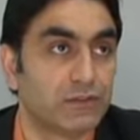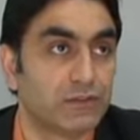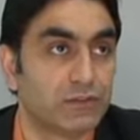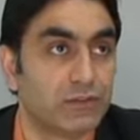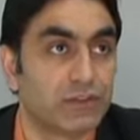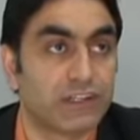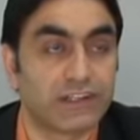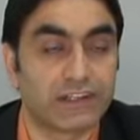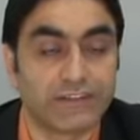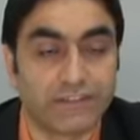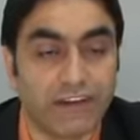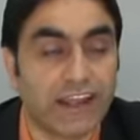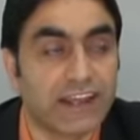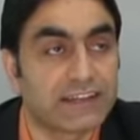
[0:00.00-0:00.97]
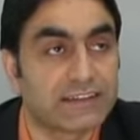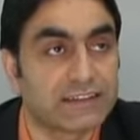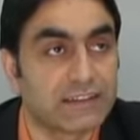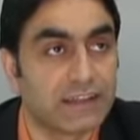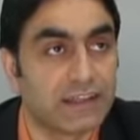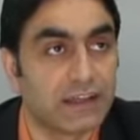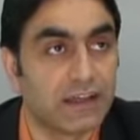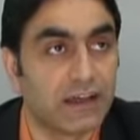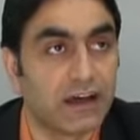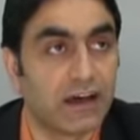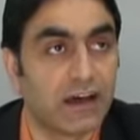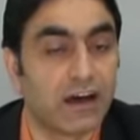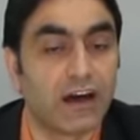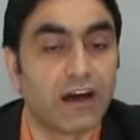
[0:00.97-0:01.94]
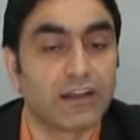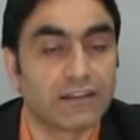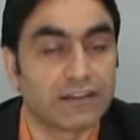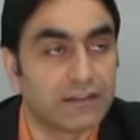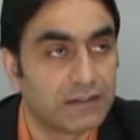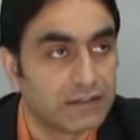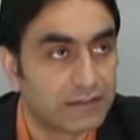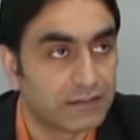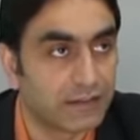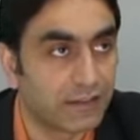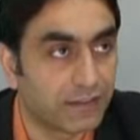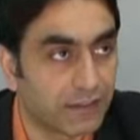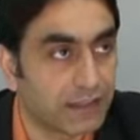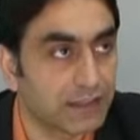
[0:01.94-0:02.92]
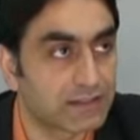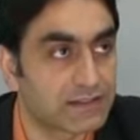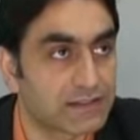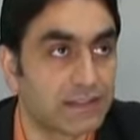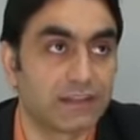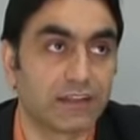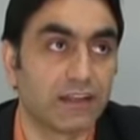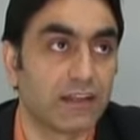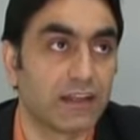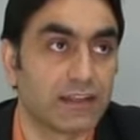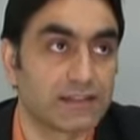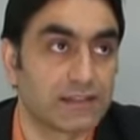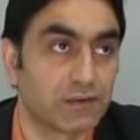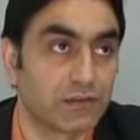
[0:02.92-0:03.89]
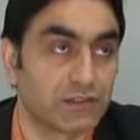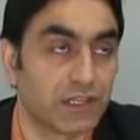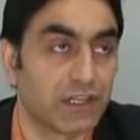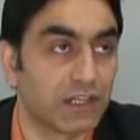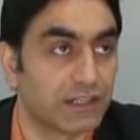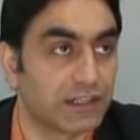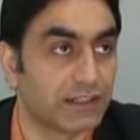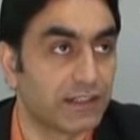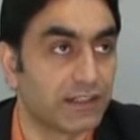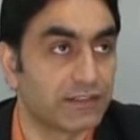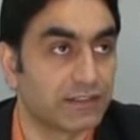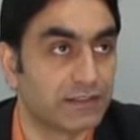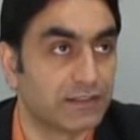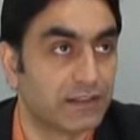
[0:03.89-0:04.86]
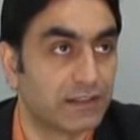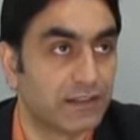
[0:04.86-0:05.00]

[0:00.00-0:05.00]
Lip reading: to reflect on the things that Allah Azza wa Jalla created.